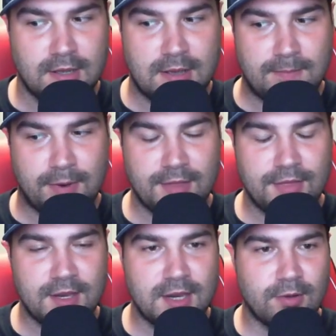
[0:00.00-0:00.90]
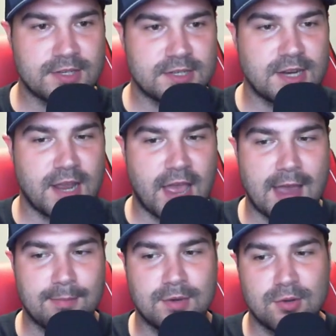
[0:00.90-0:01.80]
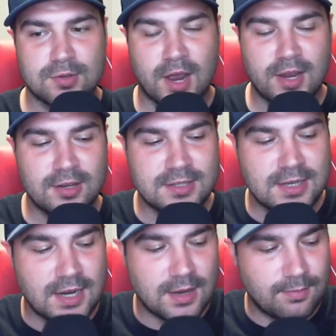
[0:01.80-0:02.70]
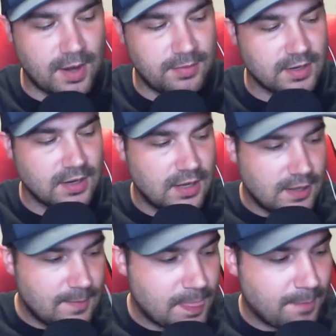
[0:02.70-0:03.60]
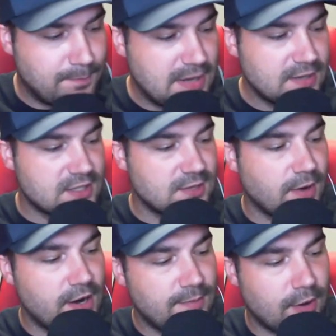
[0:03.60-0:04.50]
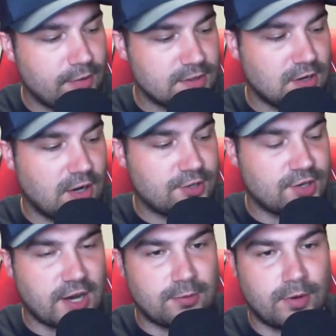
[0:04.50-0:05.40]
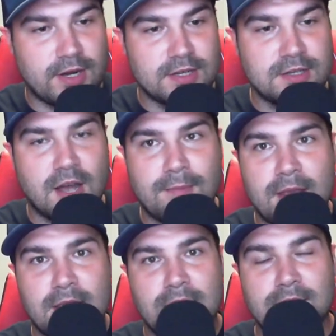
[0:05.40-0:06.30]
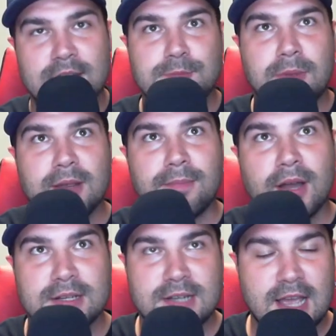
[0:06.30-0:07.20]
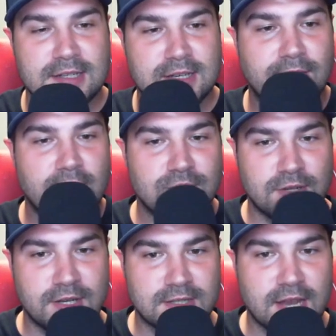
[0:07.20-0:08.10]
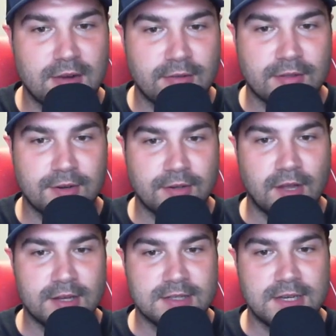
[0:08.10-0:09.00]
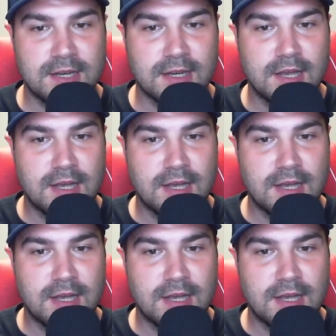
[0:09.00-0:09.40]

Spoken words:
Mm-hmm. But I think he wants to stay a Hab too. So I could see him maybe being smart about his contract where he's not making these big bucks as he eventually gets down to the third line C.